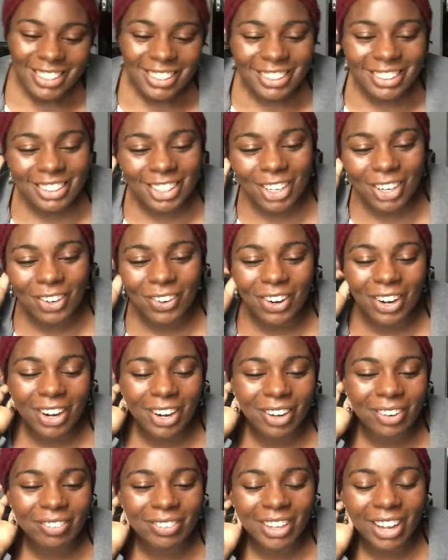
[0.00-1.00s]
So
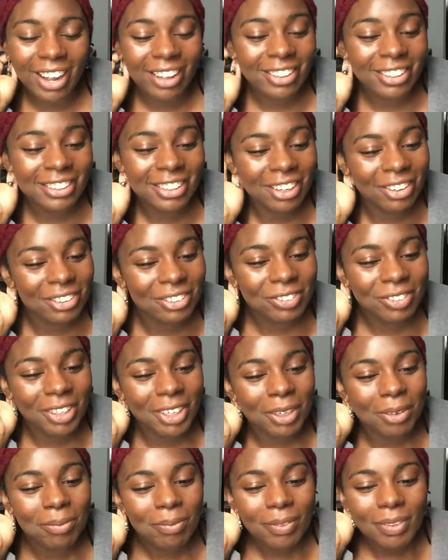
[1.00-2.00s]
yeah, I just thought it was
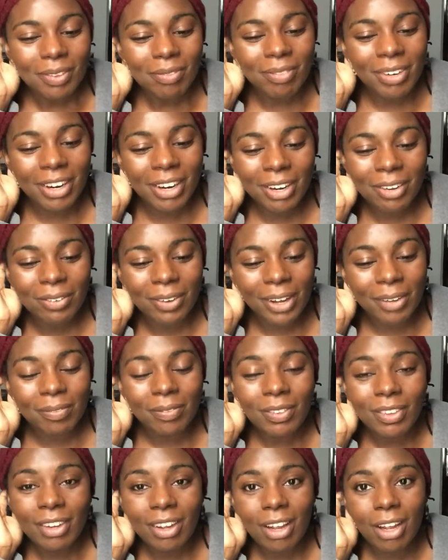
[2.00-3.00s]
funny. But anyway,
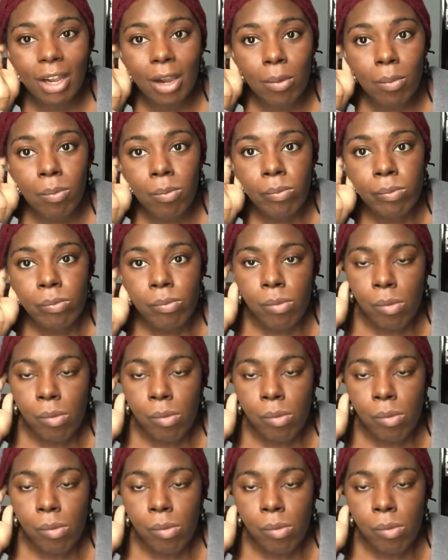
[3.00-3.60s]
I